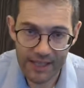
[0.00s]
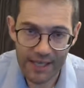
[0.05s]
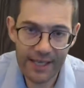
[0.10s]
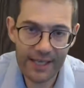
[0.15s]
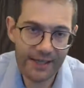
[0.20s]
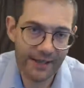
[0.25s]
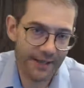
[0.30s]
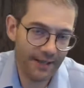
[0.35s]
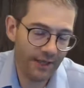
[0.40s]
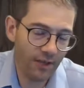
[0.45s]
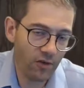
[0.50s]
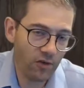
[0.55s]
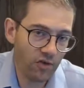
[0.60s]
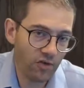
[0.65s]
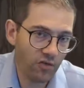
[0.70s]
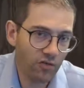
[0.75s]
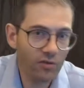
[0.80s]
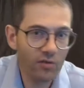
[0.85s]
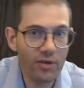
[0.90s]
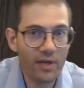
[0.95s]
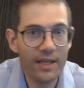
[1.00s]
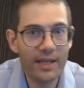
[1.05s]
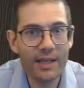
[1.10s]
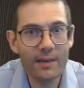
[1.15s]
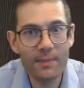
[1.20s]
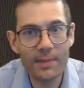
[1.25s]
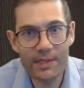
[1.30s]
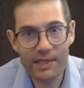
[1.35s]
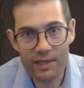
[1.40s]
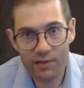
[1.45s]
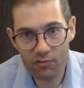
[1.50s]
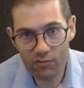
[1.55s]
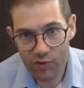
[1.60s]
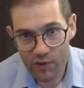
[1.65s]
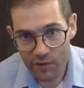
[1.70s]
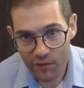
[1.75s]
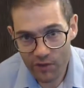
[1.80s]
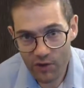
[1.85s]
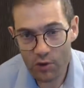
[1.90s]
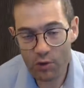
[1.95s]
it goes through a limited
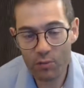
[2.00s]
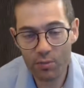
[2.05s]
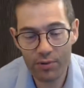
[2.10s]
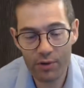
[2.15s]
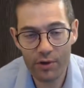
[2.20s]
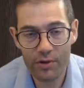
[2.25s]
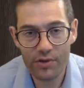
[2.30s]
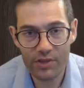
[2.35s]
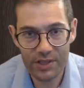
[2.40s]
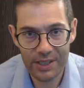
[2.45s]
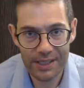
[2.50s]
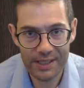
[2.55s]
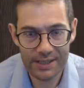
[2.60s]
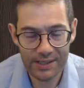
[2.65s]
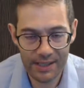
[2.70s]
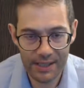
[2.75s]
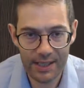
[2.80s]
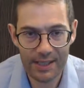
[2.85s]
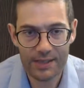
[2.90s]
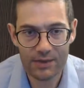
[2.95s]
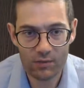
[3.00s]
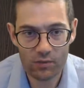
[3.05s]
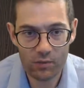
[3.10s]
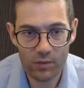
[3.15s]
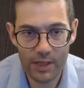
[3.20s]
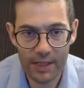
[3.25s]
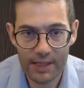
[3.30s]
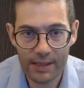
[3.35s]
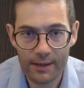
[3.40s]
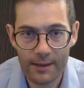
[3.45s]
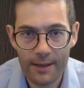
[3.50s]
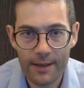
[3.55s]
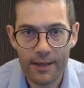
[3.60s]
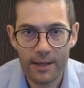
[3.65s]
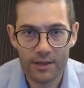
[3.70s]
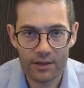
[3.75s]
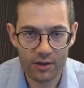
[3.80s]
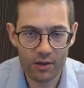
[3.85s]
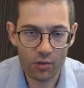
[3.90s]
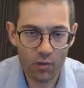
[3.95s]
review process as well.
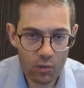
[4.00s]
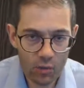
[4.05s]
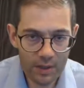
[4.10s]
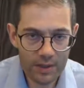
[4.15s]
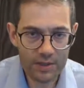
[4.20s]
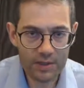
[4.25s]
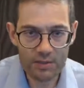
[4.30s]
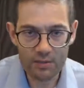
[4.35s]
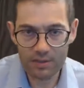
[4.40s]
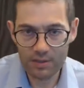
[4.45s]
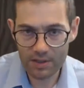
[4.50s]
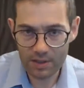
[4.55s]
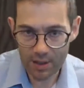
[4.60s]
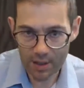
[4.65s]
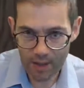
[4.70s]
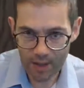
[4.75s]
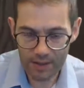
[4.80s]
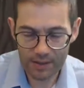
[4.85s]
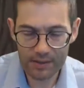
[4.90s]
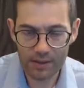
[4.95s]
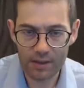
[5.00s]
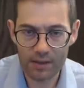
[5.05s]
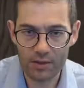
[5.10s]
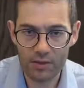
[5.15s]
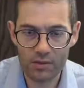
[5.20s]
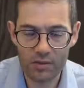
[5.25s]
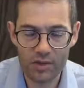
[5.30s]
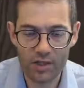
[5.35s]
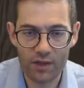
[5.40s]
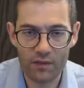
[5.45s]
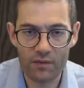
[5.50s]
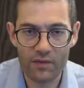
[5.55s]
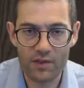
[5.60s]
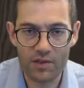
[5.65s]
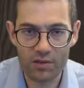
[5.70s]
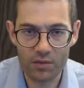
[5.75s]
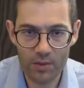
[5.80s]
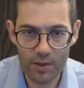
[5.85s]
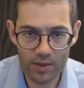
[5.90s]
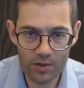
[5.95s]
So once you start asking yourself
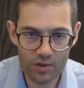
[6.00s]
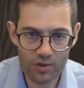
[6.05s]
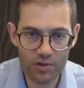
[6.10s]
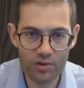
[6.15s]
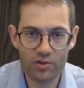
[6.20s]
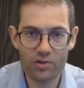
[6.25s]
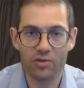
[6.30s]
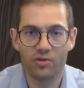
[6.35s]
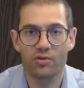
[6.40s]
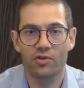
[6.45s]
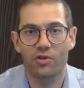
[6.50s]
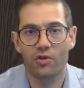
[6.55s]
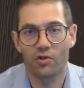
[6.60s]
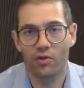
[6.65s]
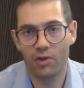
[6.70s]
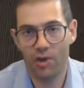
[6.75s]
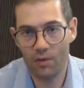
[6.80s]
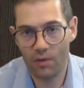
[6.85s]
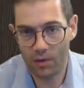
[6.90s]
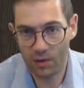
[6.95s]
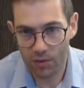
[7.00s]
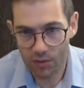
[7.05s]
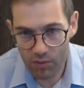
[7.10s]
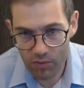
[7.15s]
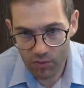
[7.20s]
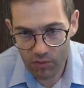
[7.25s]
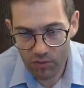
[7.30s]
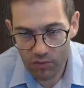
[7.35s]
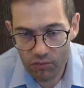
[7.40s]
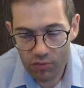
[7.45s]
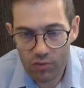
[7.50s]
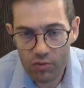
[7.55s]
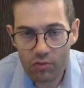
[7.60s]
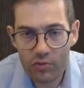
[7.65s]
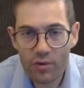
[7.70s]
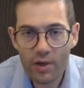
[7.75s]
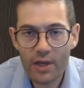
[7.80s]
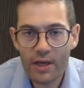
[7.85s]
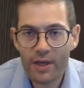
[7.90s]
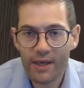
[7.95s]
these questions, you start going
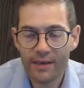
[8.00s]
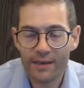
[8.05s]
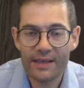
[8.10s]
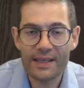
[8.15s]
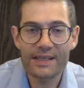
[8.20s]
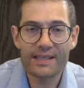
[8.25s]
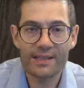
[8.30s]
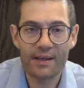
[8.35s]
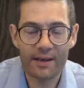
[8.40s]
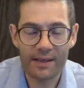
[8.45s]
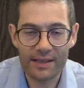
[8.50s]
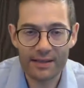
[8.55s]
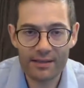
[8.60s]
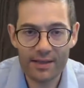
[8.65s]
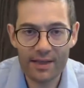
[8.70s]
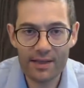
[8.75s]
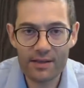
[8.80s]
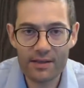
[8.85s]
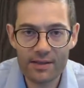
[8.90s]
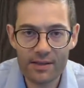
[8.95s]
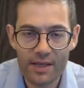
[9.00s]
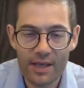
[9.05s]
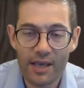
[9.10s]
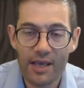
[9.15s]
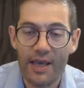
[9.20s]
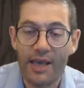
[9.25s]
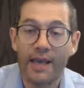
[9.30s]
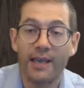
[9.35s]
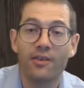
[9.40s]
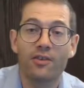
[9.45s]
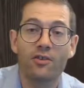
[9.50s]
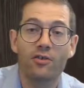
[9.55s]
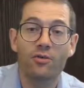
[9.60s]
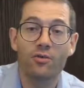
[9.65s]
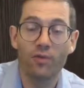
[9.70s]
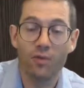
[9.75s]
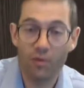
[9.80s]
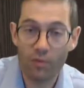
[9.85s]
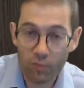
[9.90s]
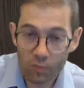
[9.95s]
through these ideas and you
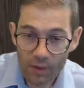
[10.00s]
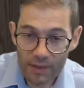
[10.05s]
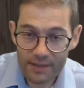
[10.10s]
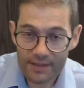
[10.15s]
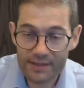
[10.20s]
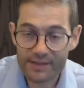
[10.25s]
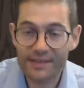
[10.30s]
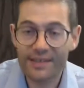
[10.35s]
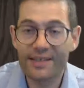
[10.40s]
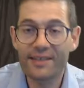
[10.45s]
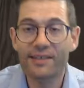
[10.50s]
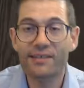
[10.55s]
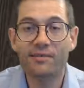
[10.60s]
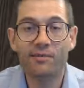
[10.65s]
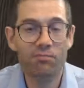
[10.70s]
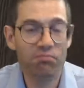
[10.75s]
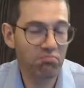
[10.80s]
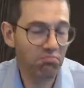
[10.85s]
do it once, then it